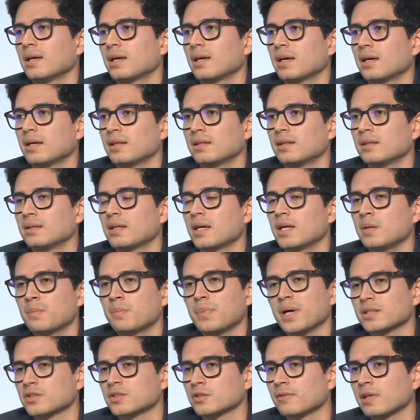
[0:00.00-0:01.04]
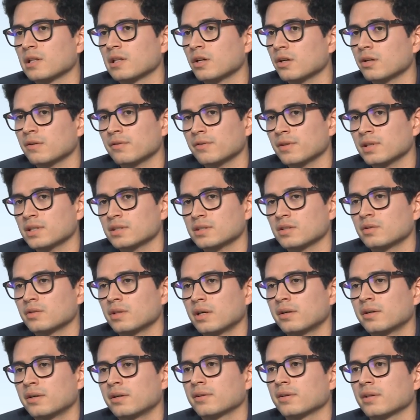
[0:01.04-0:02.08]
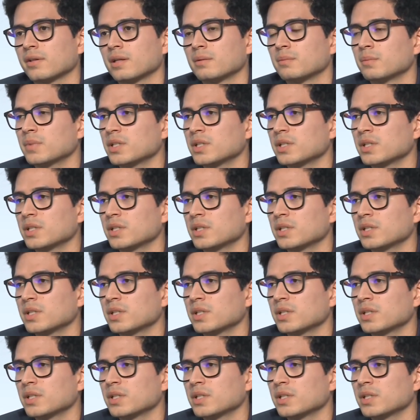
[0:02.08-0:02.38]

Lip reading: the impacts of a lot of things on Earth and